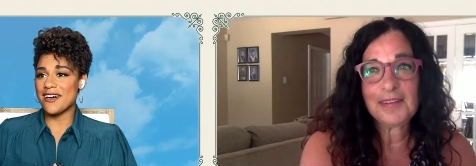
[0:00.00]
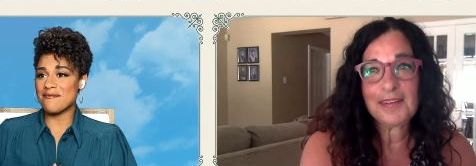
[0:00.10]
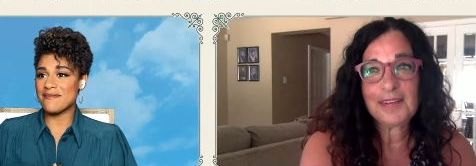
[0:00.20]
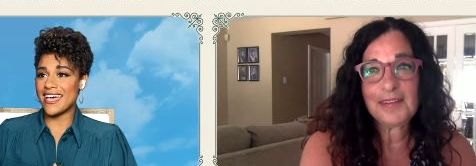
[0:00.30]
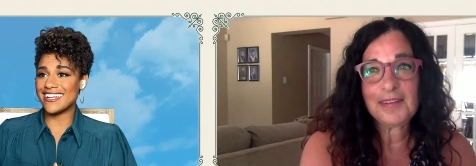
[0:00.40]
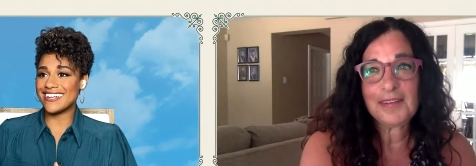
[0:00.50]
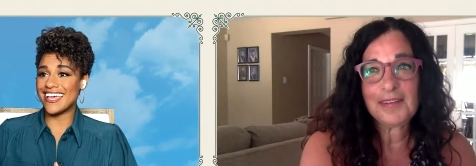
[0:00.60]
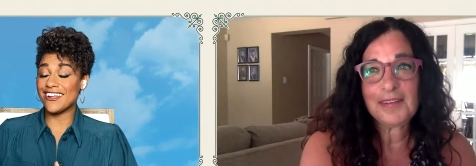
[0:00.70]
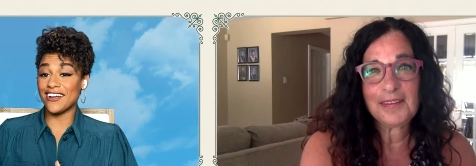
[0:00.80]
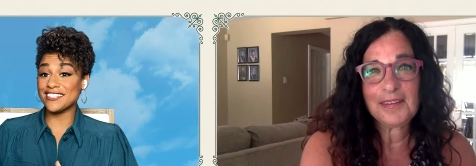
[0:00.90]
Speaker 1: Um, and
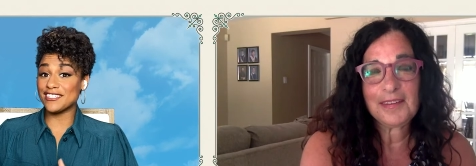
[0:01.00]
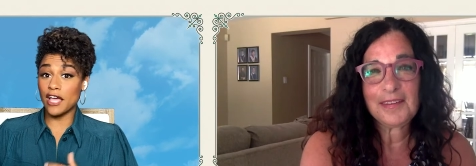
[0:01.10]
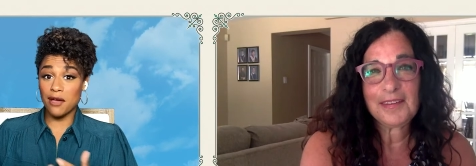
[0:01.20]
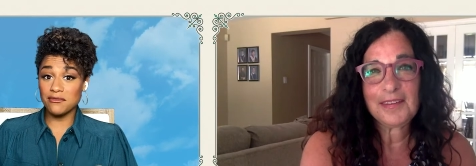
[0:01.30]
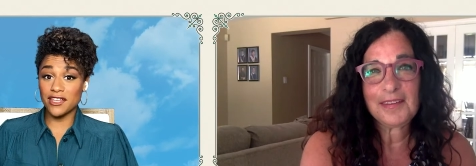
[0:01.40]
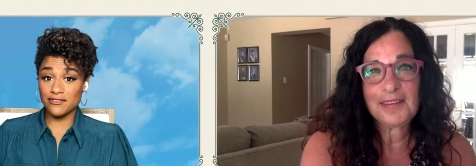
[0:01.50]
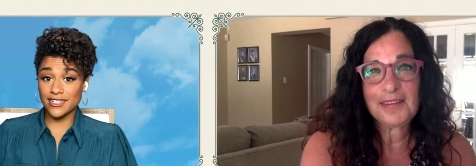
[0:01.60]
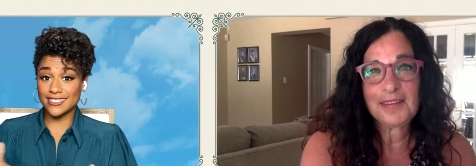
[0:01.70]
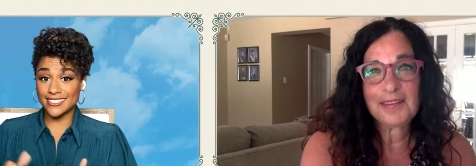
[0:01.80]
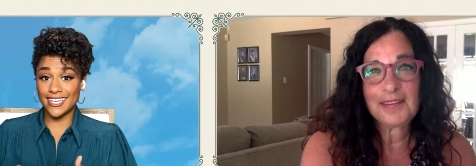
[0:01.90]
and honestly, I'm
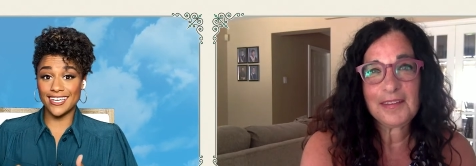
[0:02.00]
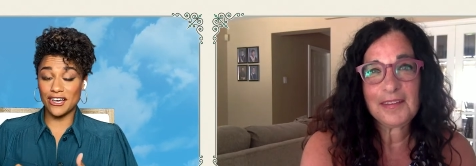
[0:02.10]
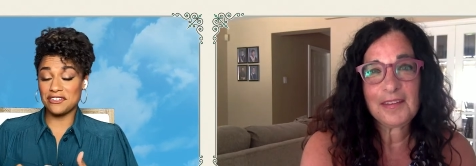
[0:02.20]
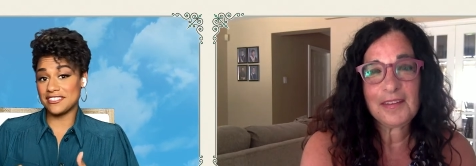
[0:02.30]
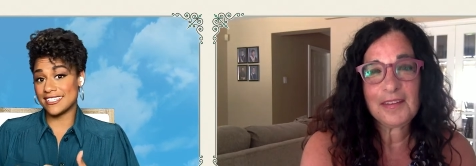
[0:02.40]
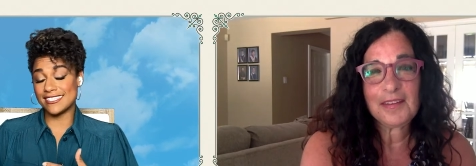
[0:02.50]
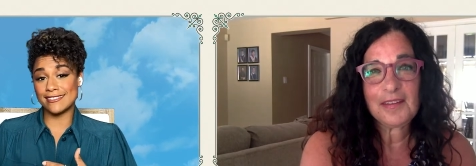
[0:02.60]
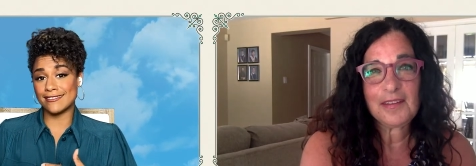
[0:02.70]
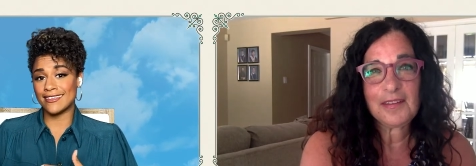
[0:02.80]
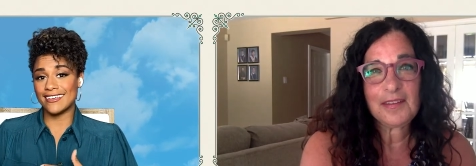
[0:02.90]
loving seeing all
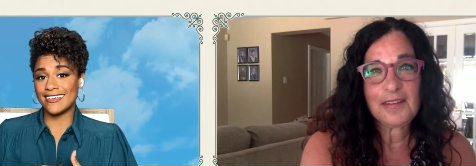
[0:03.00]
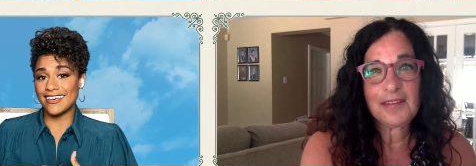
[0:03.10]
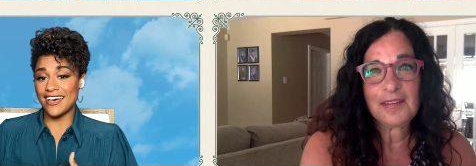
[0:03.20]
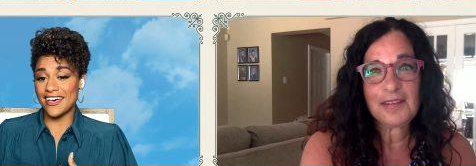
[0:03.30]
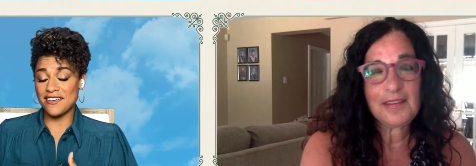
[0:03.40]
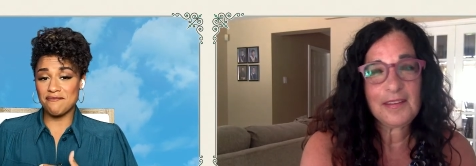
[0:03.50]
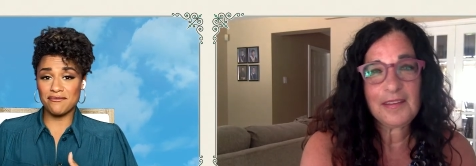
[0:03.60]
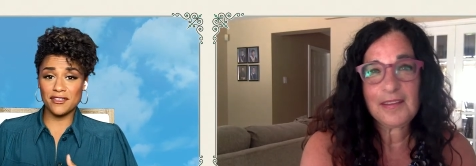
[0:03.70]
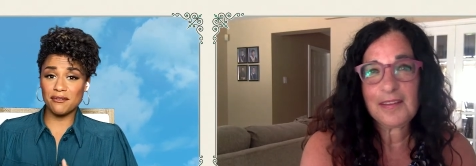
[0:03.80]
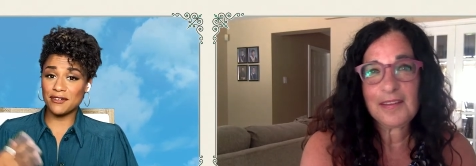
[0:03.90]
these um,
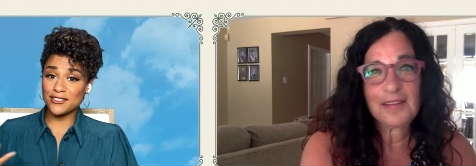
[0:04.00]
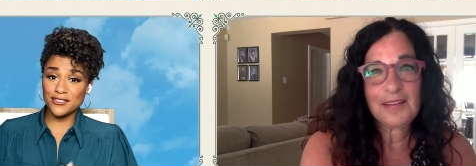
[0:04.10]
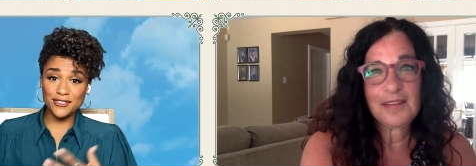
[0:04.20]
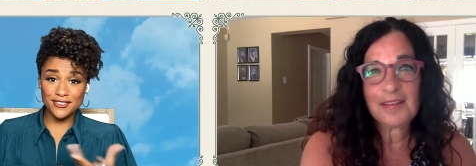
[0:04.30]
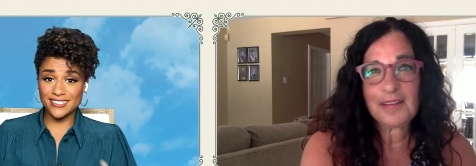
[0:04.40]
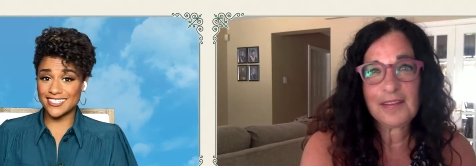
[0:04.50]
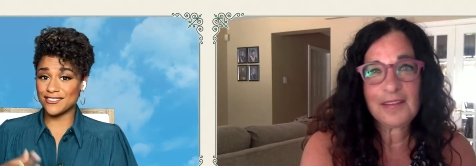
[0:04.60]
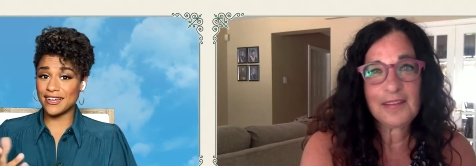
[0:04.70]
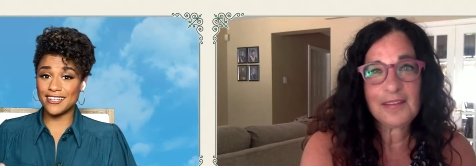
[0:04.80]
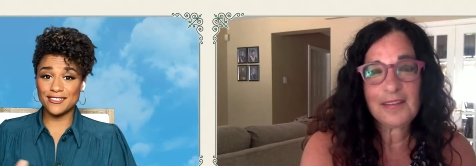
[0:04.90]
commercials
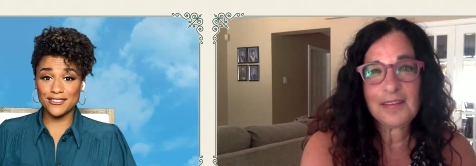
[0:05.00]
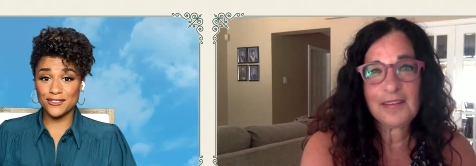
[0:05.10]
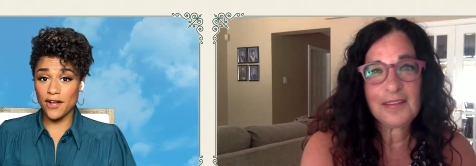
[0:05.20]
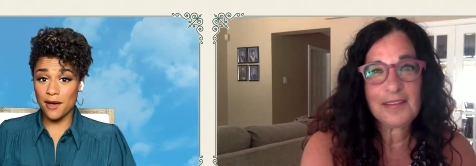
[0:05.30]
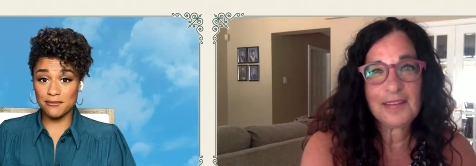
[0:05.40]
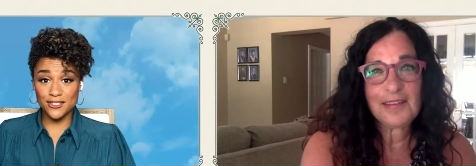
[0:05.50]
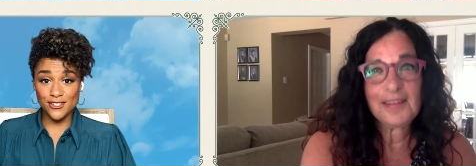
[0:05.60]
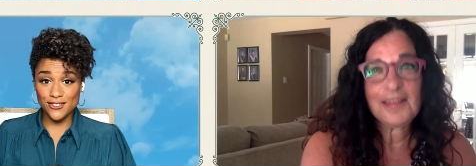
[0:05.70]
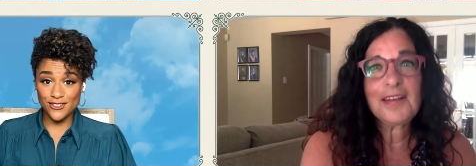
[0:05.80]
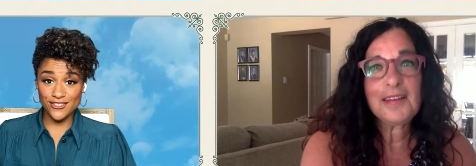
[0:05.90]
and trailers drop
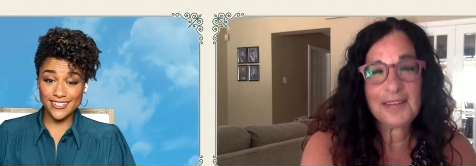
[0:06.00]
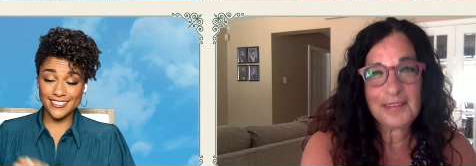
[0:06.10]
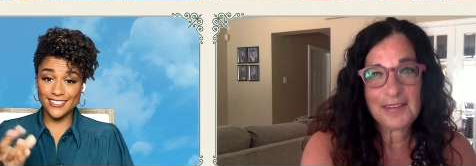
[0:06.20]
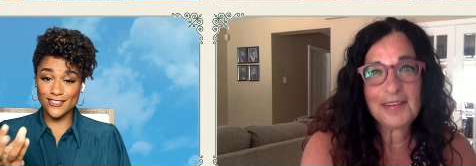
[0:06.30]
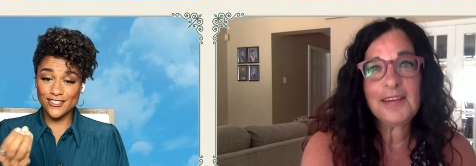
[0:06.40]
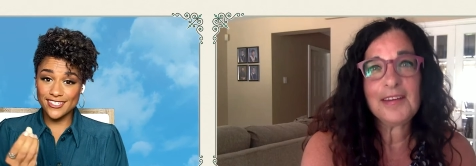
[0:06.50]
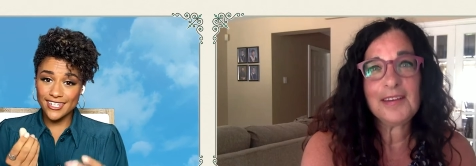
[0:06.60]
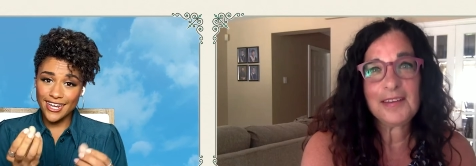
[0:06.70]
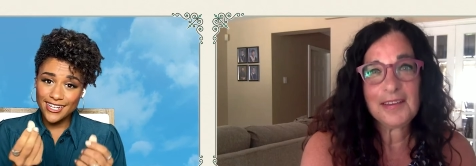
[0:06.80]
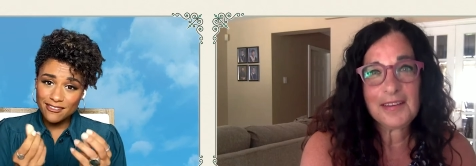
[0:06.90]
too, because it's just
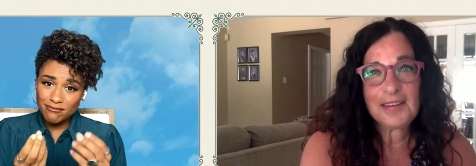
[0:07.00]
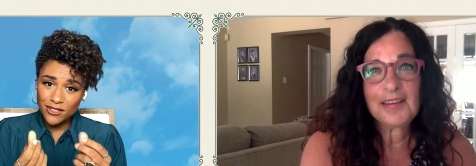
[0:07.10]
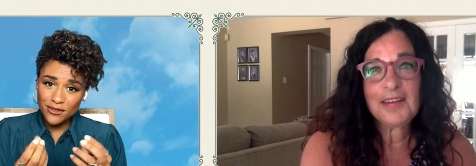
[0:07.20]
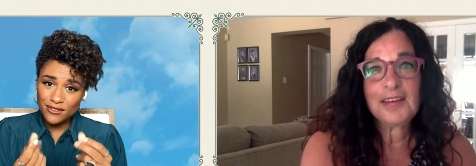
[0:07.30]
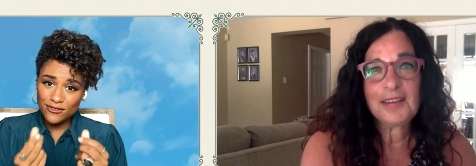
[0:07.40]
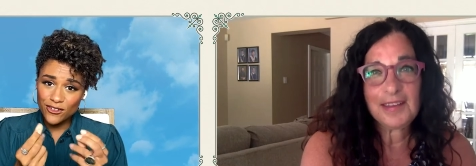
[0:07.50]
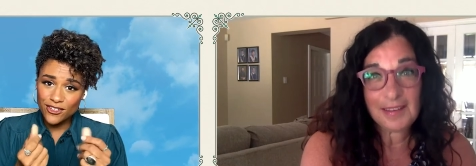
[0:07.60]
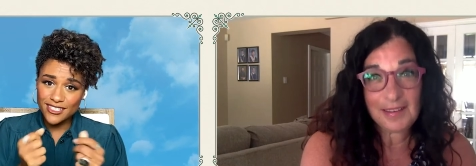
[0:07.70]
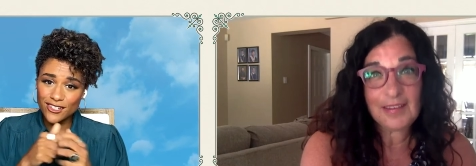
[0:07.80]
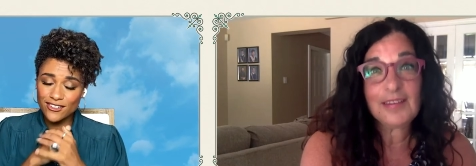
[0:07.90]
like
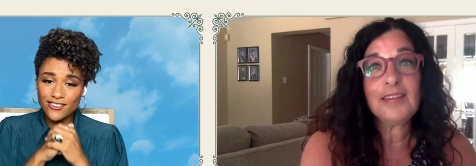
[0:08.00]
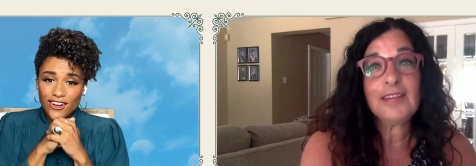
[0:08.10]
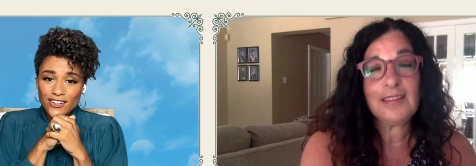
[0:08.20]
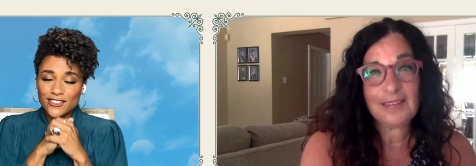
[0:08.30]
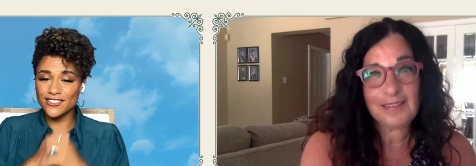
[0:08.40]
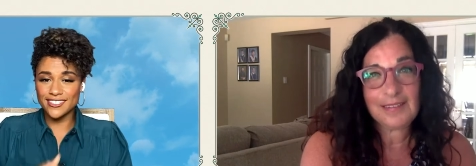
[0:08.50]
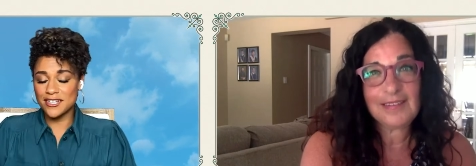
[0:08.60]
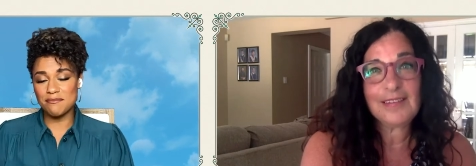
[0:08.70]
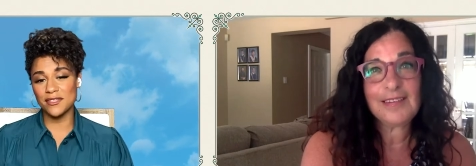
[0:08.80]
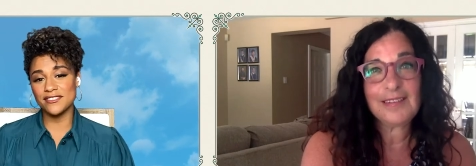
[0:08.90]
beautiful little kernels,
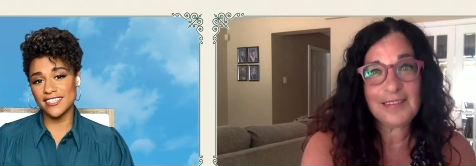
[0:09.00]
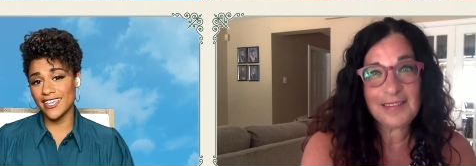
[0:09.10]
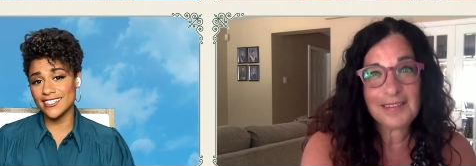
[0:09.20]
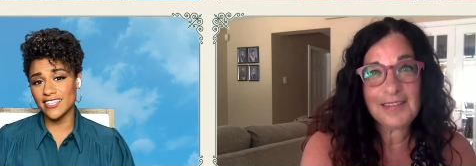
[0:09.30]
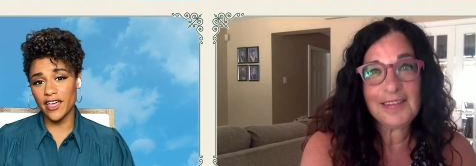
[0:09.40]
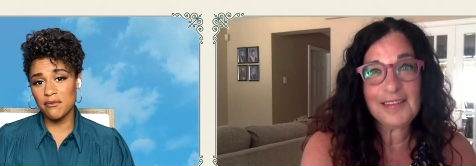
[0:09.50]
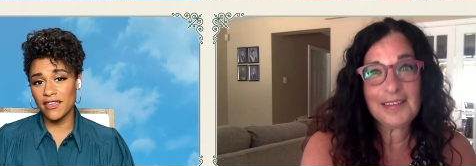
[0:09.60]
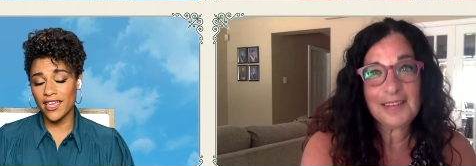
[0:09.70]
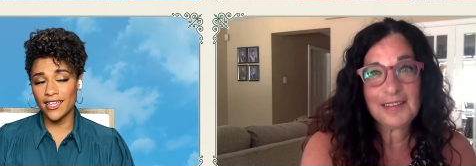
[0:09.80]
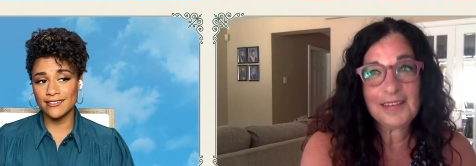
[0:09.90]
and it builds the
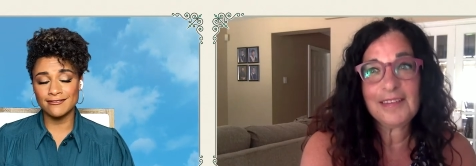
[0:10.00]
excitement.